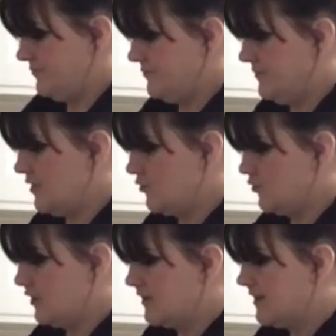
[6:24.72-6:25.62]
And they're
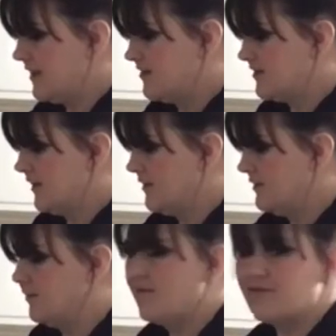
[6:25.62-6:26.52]
cooking nicely.
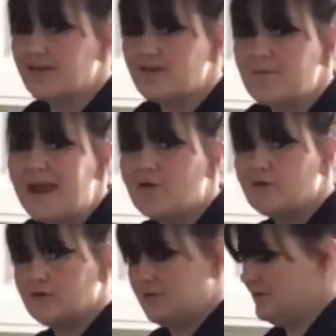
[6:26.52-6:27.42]
Love the smell
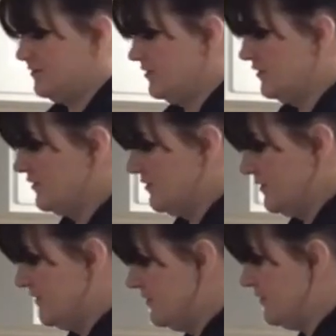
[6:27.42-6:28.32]

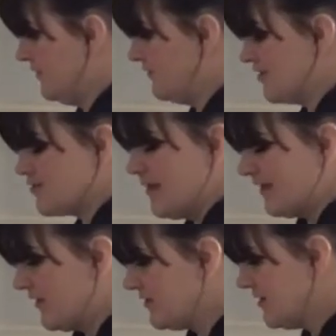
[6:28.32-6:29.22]

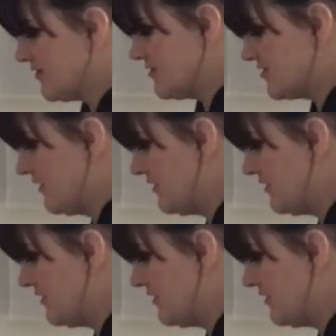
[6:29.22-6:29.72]
of onions.